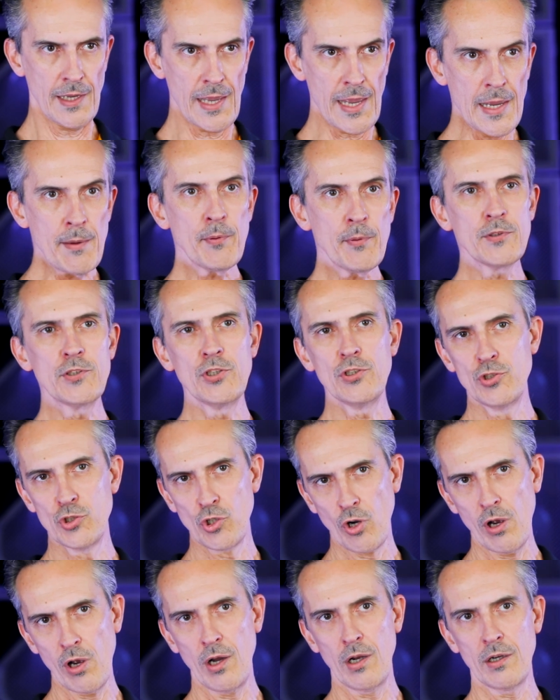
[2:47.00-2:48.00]
able to
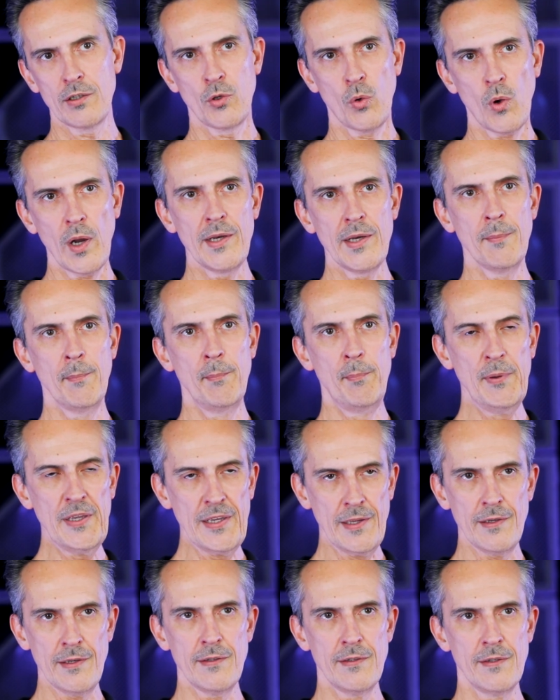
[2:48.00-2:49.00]
draw quite a
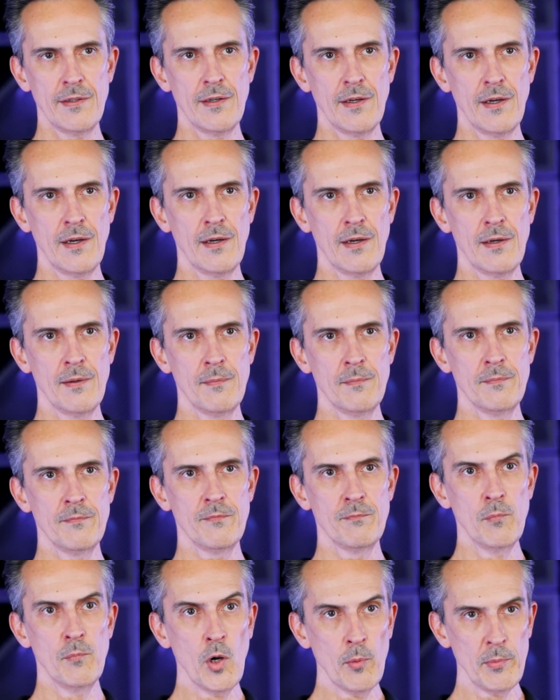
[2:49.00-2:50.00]
bit um,
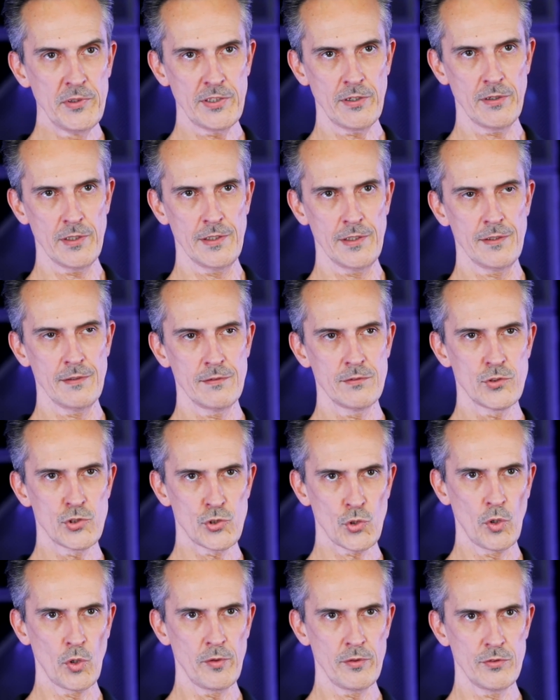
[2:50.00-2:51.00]
momentarily,
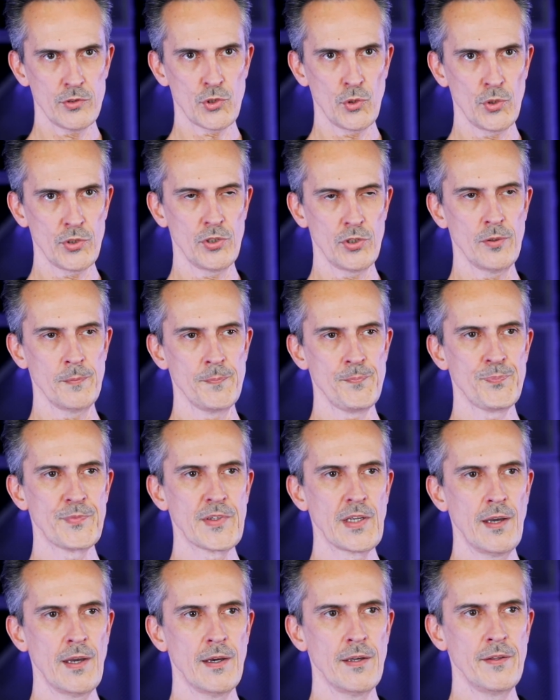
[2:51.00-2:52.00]
short, short term.
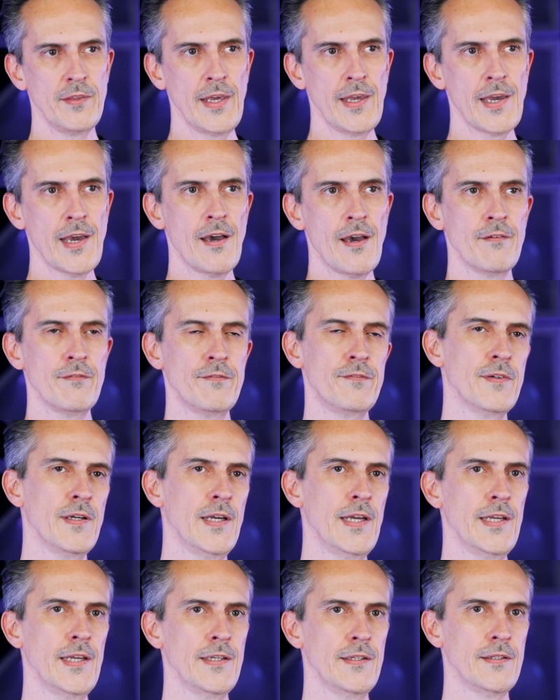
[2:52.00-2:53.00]
Uh, they have
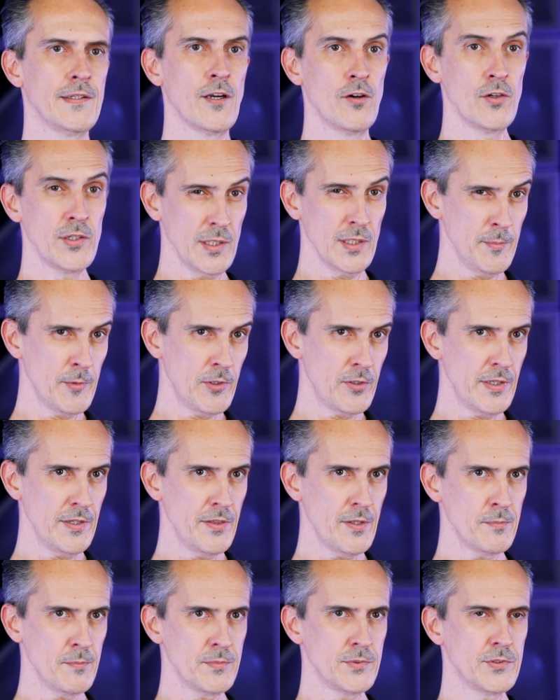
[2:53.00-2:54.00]
a current limiter in
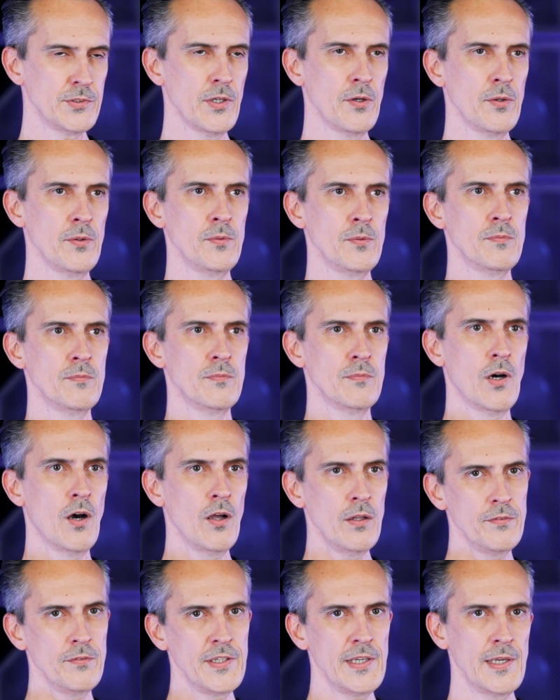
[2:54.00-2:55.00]
them, so
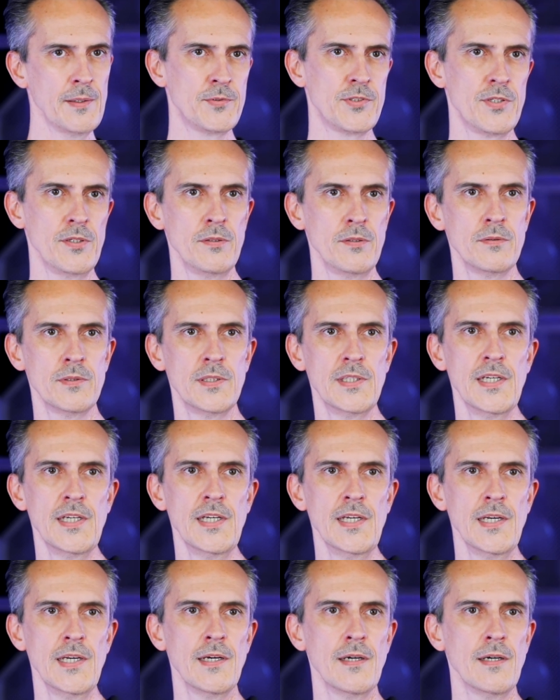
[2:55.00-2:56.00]
all of the amps do.
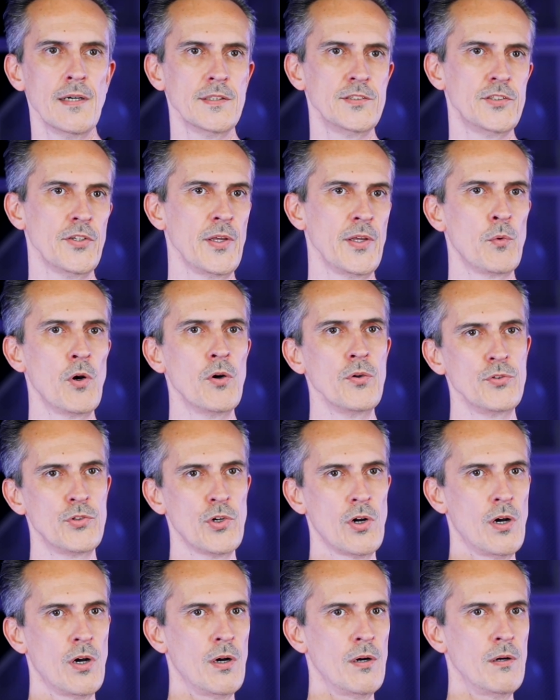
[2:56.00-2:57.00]
Uh, so they won't
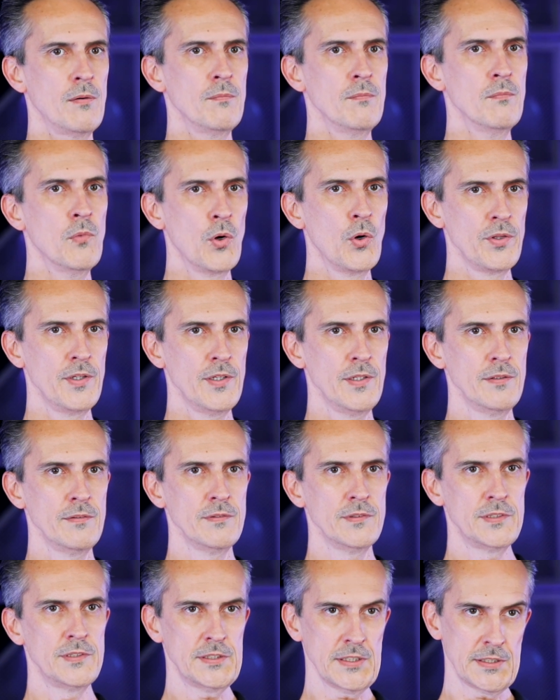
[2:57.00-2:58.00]
draw more
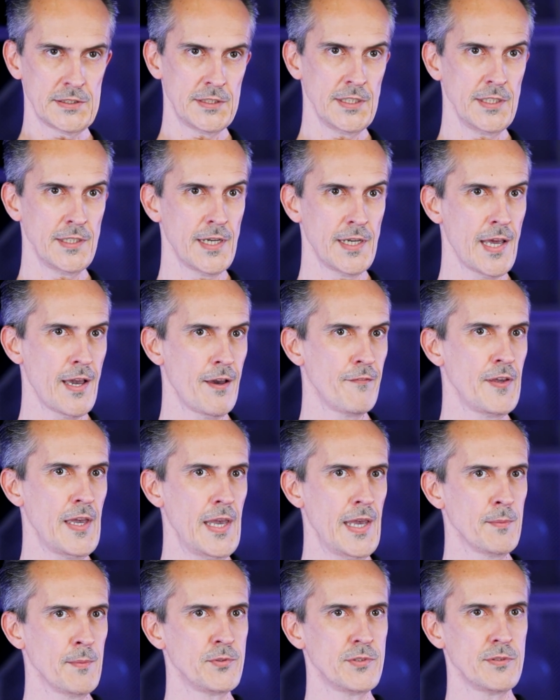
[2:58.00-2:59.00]
than sixteen and a half
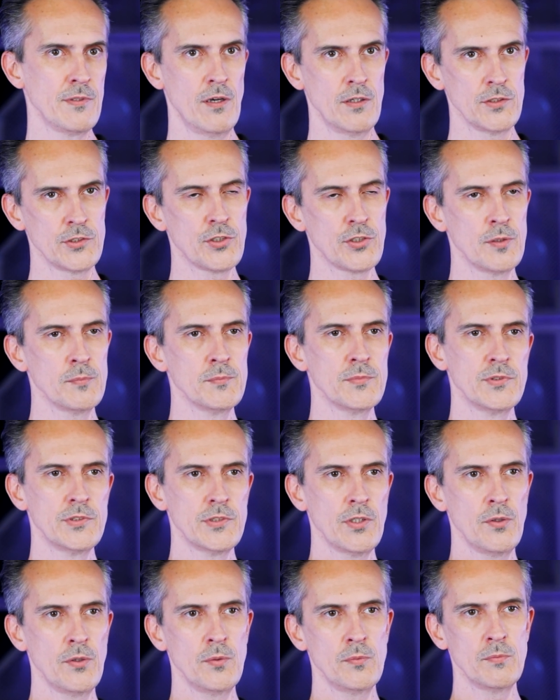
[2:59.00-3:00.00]
amps long term,
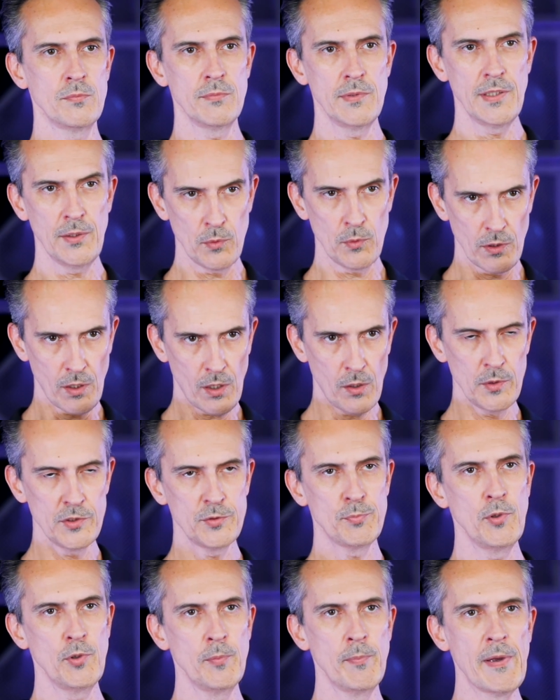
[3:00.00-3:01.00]
so it will
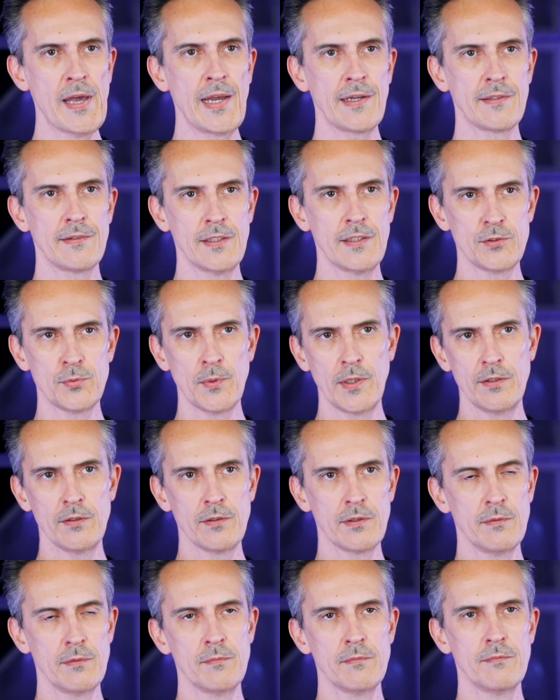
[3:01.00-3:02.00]
always pull back. That's why you
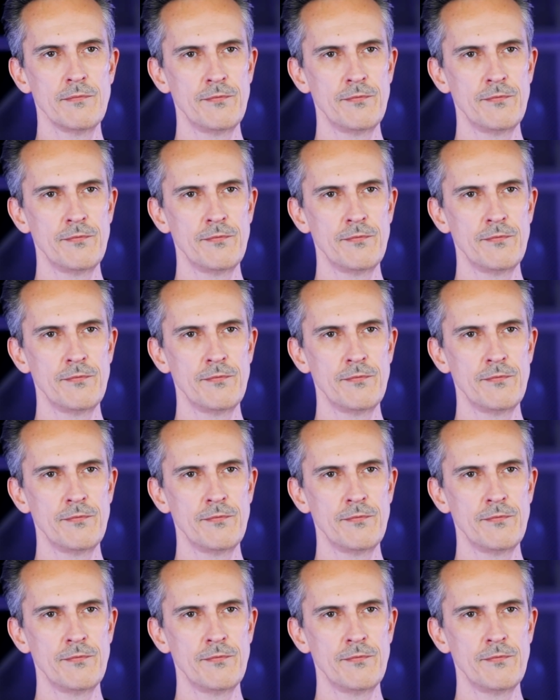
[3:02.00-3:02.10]
can